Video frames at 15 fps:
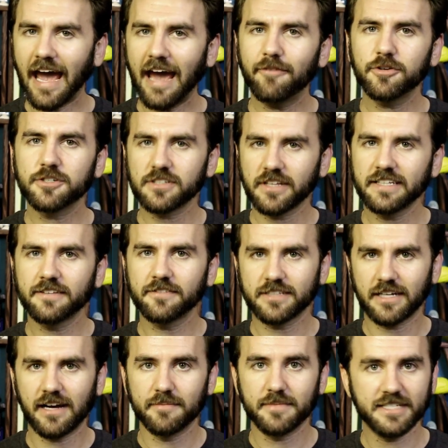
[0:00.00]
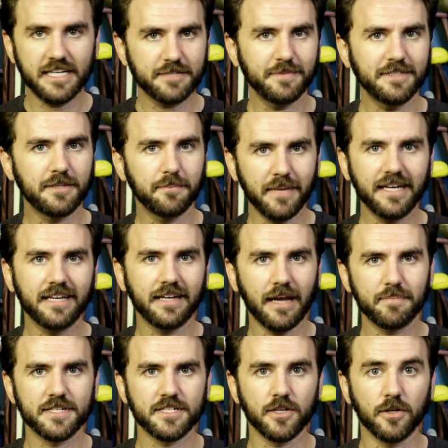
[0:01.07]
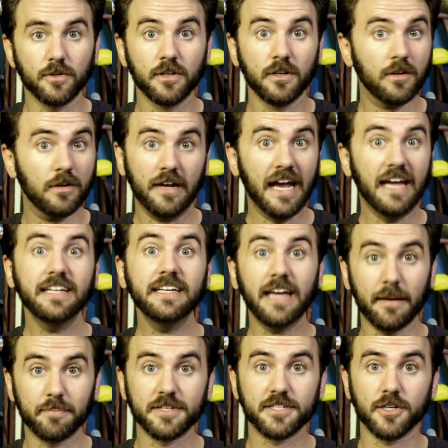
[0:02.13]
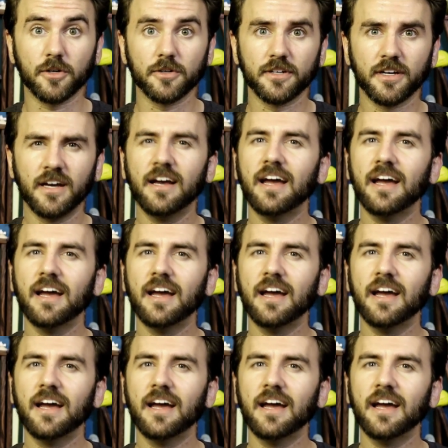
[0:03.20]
average length of time it takes me to make an episode, any episode,